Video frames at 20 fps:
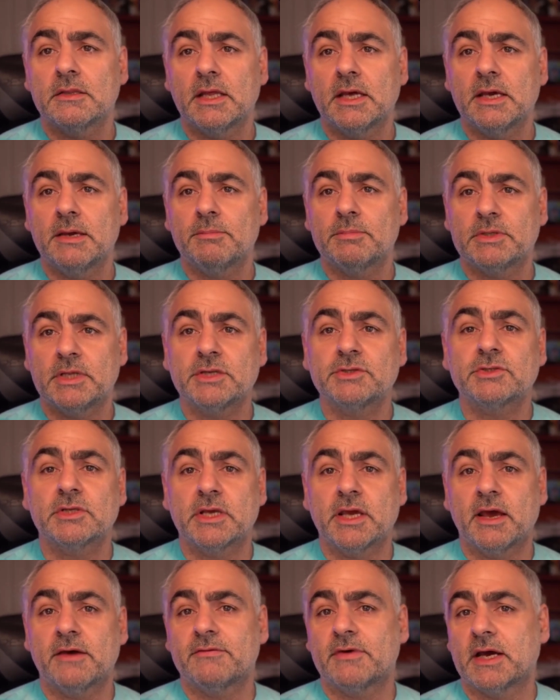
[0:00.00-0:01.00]
they potentially
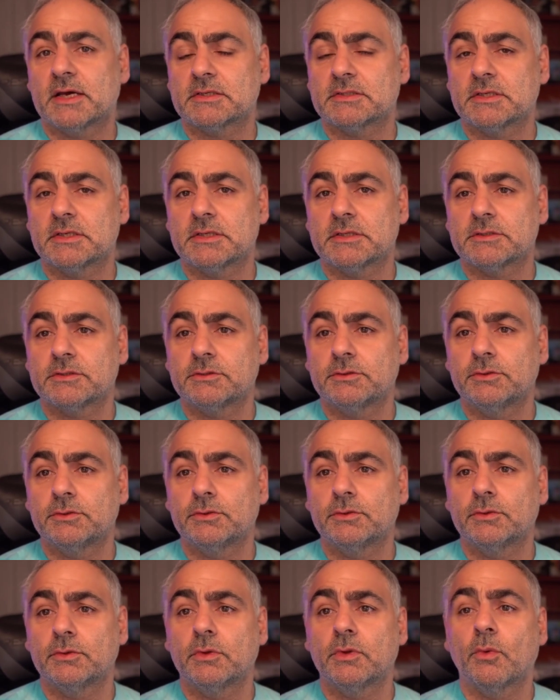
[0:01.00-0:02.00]
have access
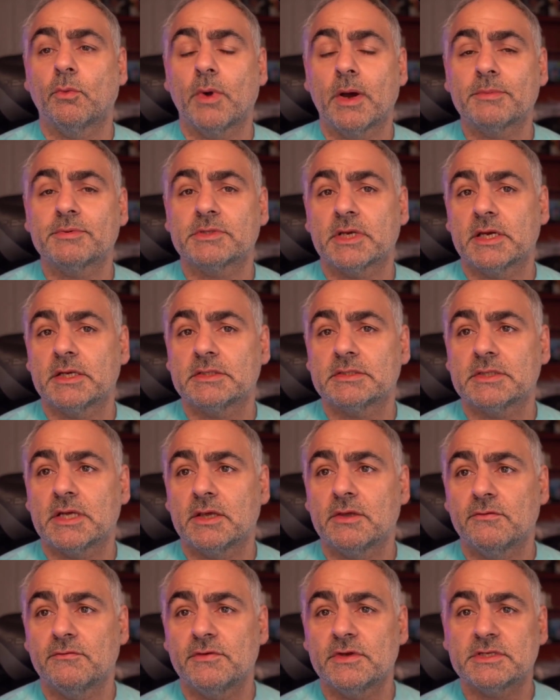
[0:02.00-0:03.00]
to the websites that
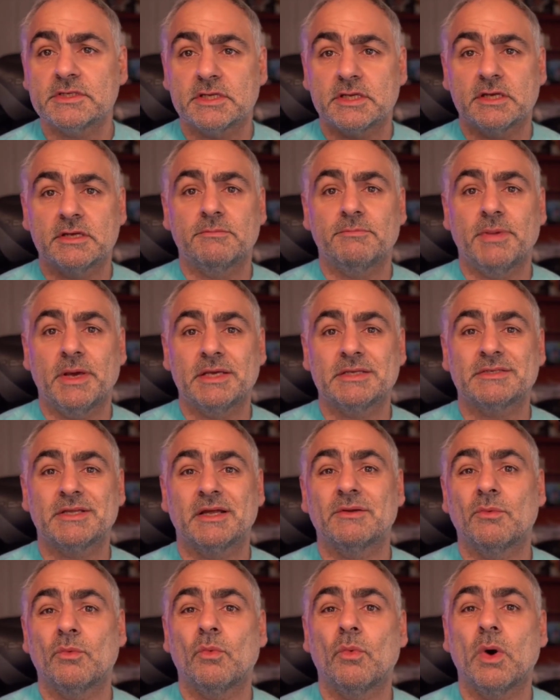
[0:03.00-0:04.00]
you visited based
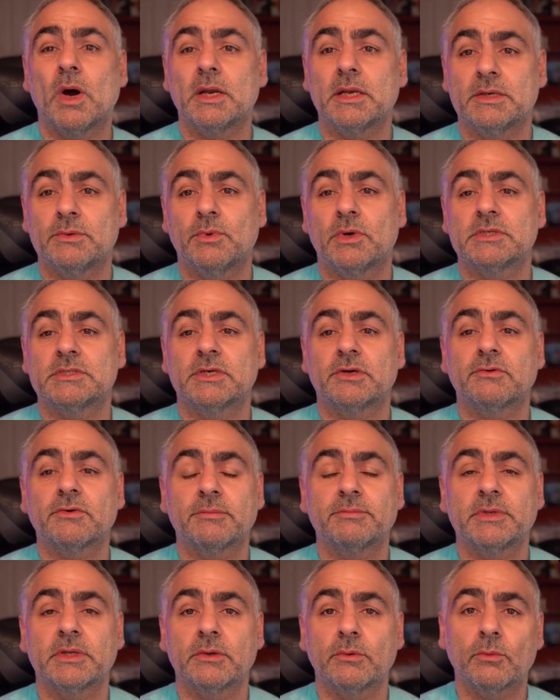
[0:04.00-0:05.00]
on what it was
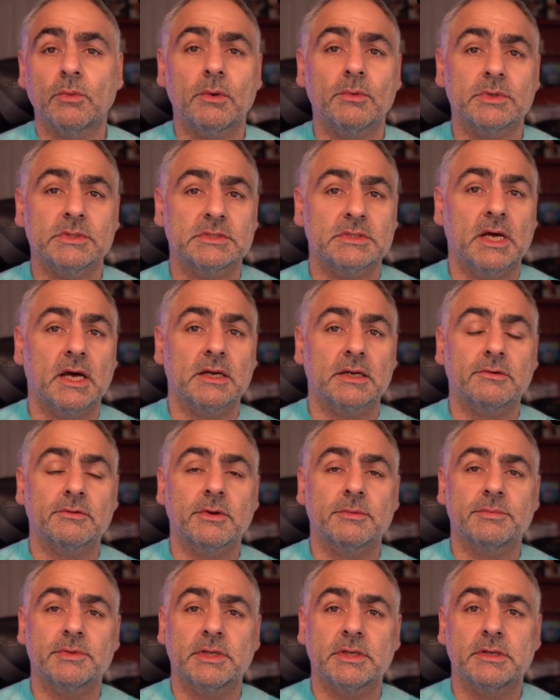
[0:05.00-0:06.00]
encrypted and what was not
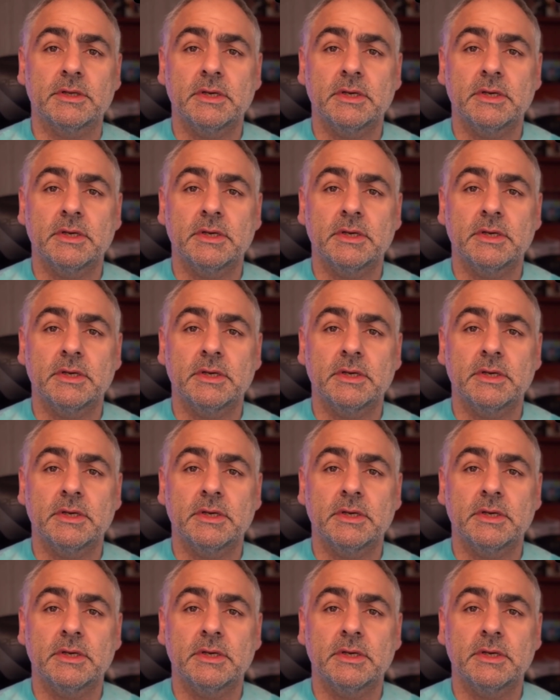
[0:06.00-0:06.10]
encrypted